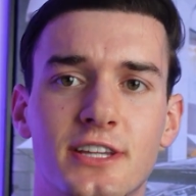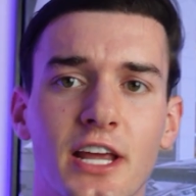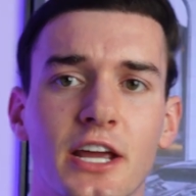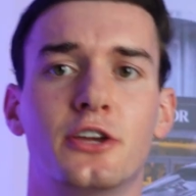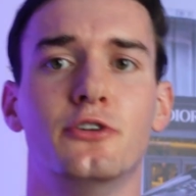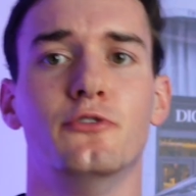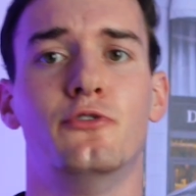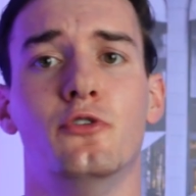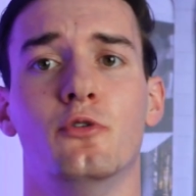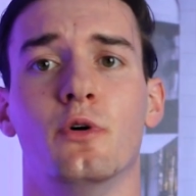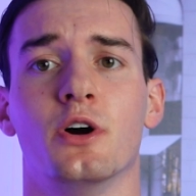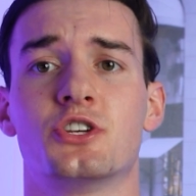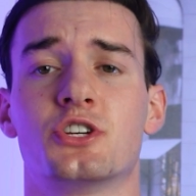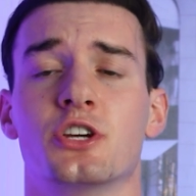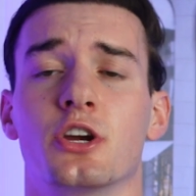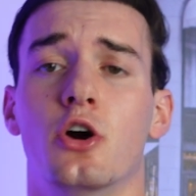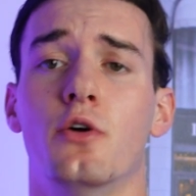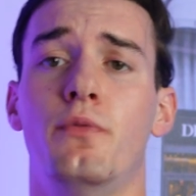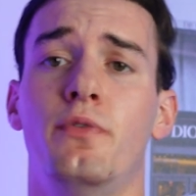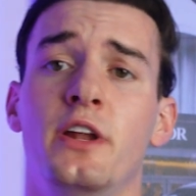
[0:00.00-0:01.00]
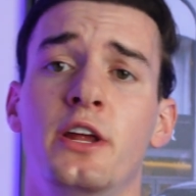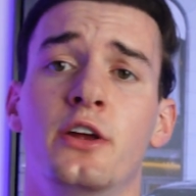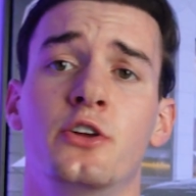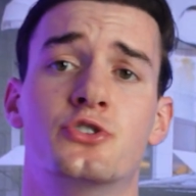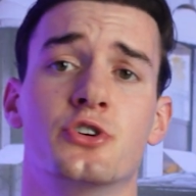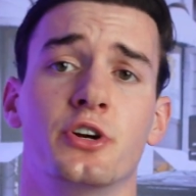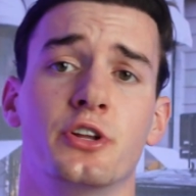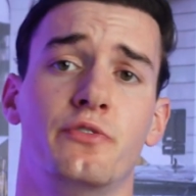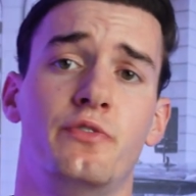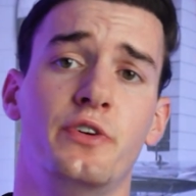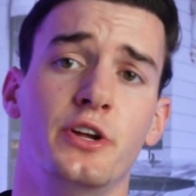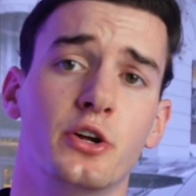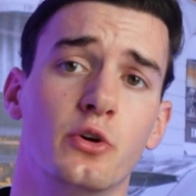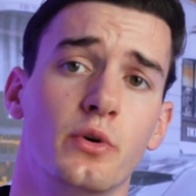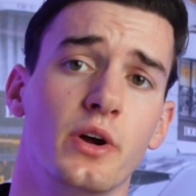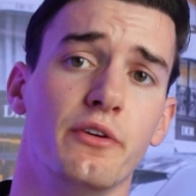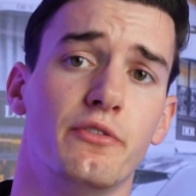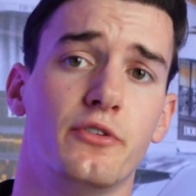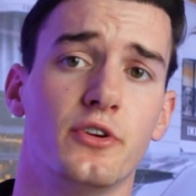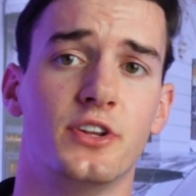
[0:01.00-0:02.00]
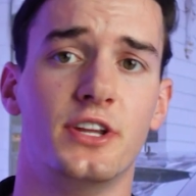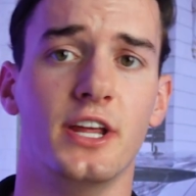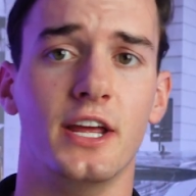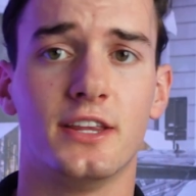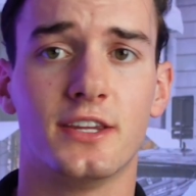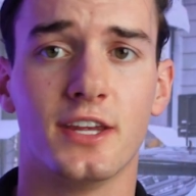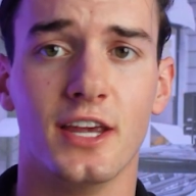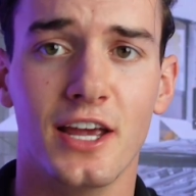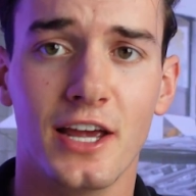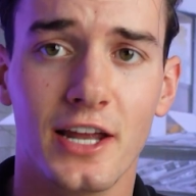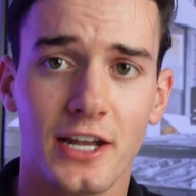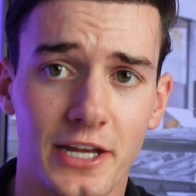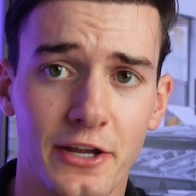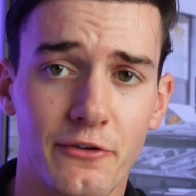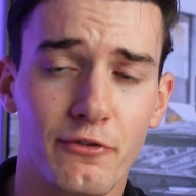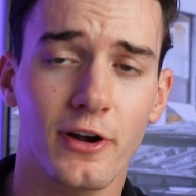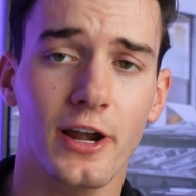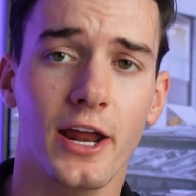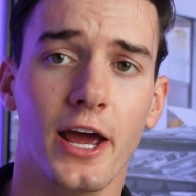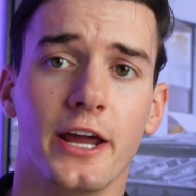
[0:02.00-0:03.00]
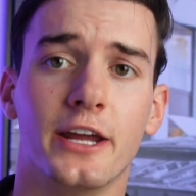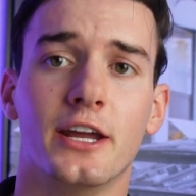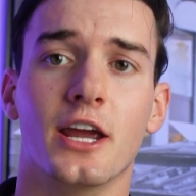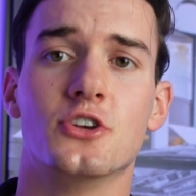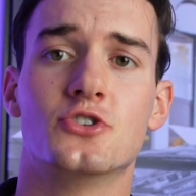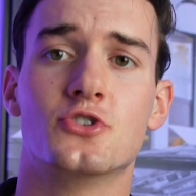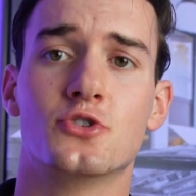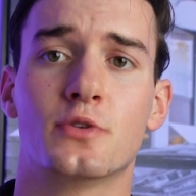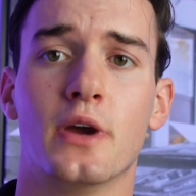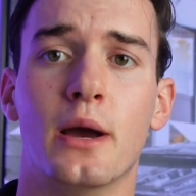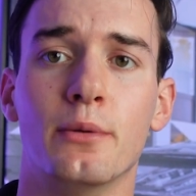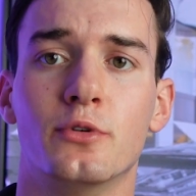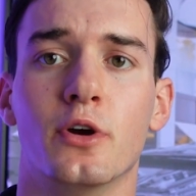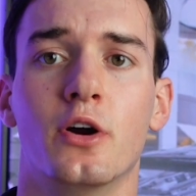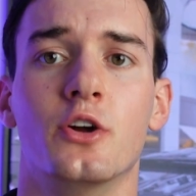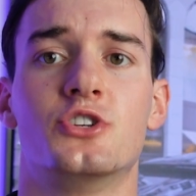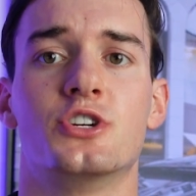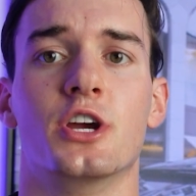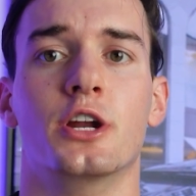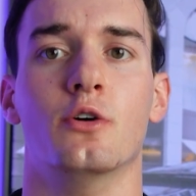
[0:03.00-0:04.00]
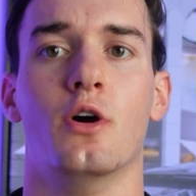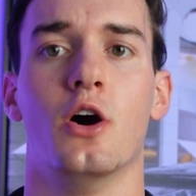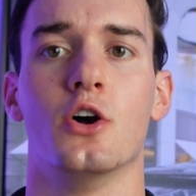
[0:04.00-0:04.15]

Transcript: Thank you for watching. Hopefully you enjoyed the video. If you did, leave a like and subscribe to our channel.